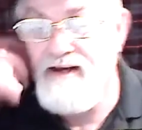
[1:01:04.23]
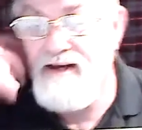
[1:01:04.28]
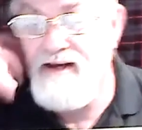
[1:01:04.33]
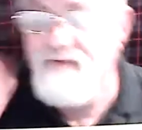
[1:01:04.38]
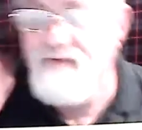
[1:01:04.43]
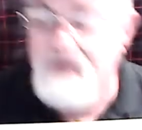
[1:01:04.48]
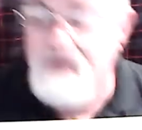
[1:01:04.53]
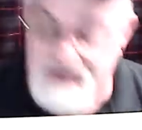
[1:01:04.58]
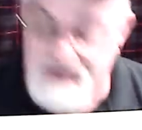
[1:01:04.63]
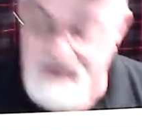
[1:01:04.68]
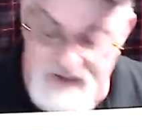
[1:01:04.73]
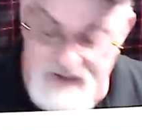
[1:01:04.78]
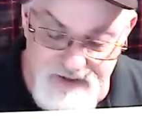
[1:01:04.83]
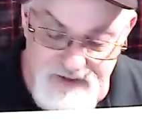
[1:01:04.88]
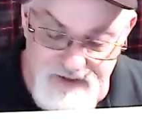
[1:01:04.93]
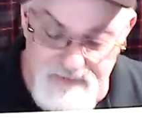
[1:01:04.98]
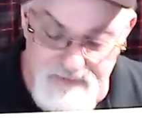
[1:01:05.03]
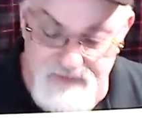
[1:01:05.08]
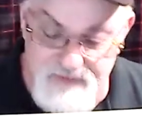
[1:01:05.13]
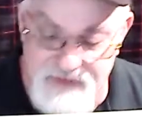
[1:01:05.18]
think of
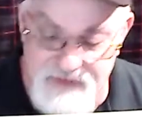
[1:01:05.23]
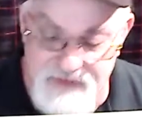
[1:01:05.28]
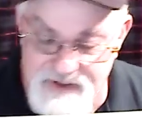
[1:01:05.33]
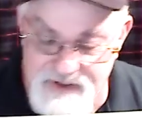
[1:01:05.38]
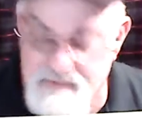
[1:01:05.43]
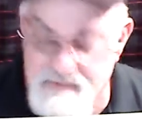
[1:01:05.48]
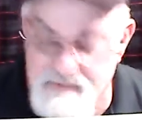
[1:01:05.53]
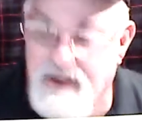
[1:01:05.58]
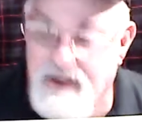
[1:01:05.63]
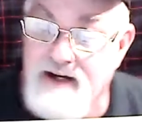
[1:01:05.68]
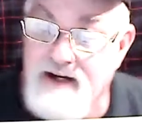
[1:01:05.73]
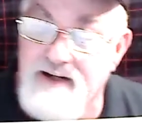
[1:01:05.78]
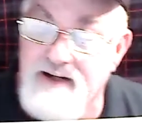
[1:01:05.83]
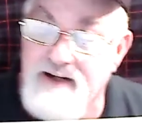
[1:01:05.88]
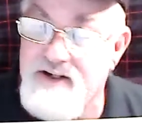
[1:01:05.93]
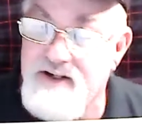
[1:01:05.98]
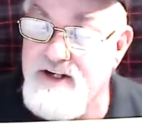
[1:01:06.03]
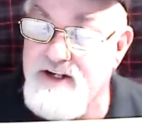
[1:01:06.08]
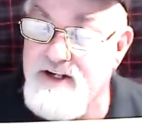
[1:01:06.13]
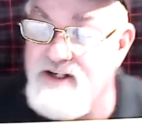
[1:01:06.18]
stupid things back in the
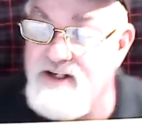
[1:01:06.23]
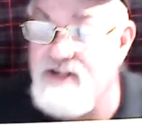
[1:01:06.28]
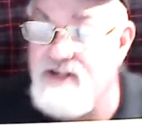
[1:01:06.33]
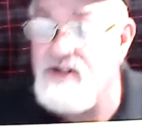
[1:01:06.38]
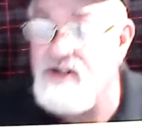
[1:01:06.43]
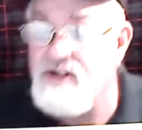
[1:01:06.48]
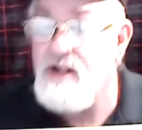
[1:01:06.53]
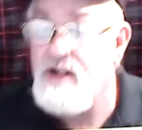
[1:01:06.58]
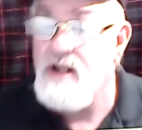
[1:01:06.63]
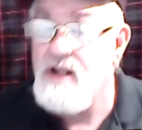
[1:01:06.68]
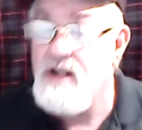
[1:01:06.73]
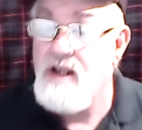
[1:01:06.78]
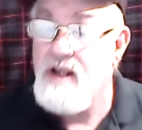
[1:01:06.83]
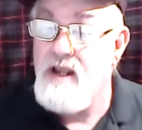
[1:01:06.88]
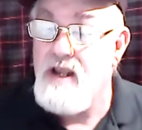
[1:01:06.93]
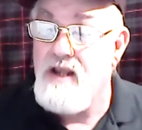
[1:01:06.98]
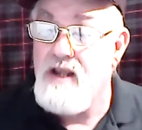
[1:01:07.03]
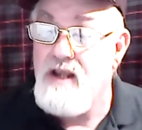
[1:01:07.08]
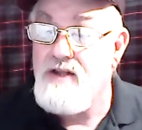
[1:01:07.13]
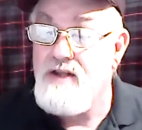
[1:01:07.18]
60s.
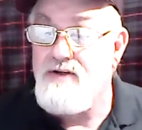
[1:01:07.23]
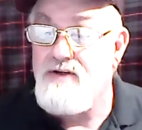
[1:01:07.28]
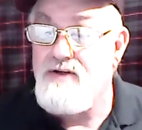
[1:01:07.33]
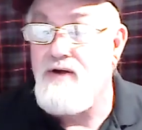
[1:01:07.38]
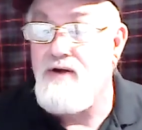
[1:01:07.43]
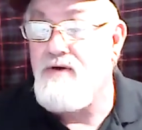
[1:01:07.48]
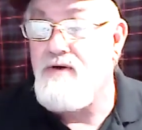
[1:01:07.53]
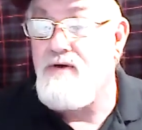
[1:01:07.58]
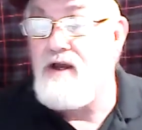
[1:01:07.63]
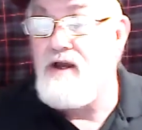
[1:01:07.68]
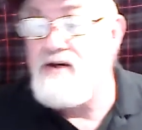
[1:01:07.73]
So